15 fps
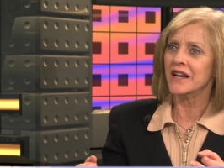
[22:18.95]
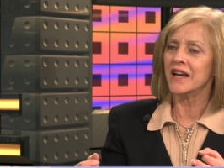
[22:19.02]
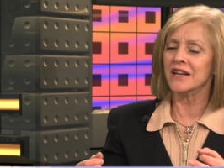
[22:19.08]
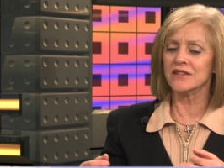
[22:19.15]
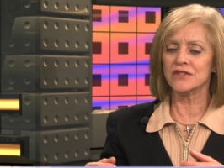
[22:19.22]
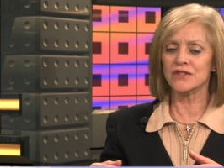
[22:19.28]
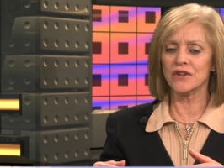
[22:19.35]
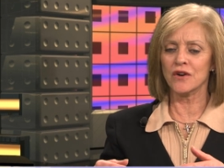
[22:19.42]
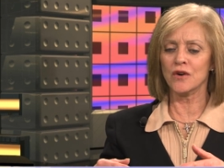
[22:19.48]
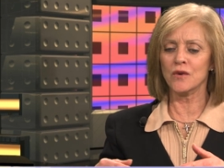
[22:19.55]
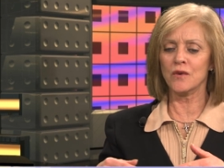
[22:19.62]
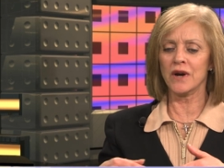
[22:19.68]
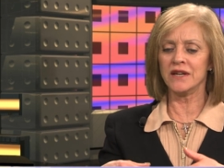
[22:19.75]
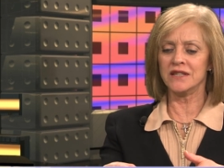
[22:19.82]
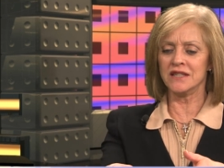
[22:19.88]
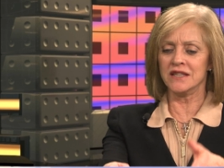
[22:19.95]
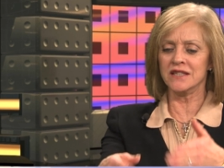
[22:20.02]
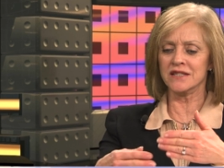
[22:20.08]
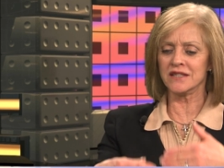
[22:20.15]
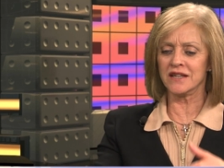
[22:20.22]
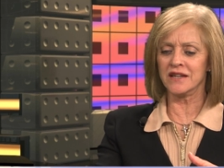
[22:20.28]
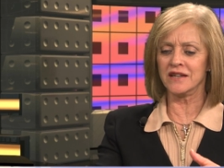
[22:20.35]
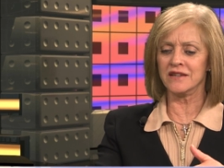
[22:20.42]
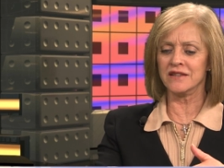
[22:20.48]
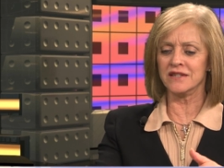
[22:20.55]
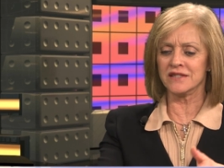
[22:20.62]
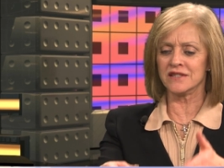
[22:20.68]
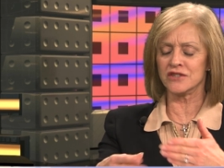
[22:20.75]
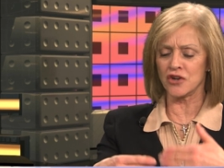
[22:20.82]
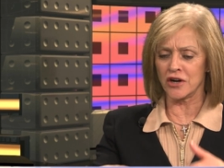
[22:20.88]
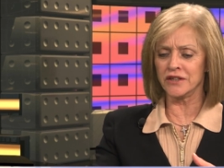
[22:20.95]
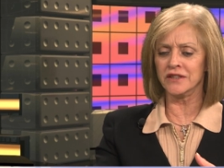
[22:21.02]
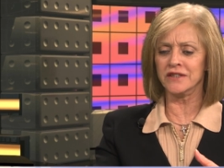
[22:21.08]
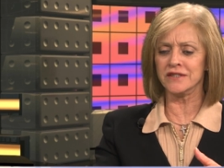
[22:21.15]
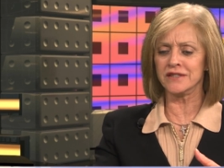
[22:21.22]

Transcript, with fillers: And so I did started